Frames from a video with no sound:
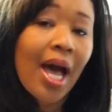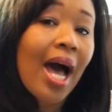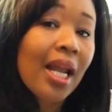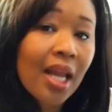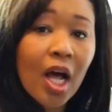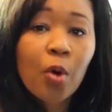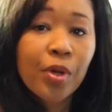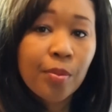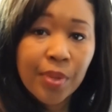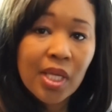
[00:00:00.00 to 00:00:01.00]

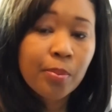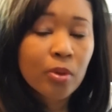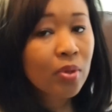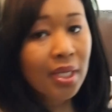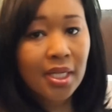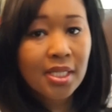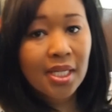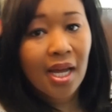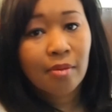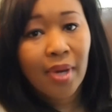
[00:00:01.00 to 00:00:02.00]
allowing people get
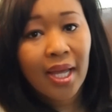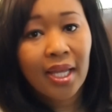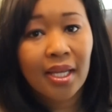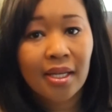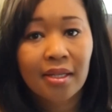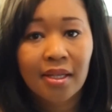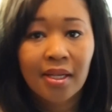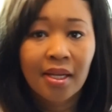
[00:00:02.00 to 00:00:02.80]
inside my head.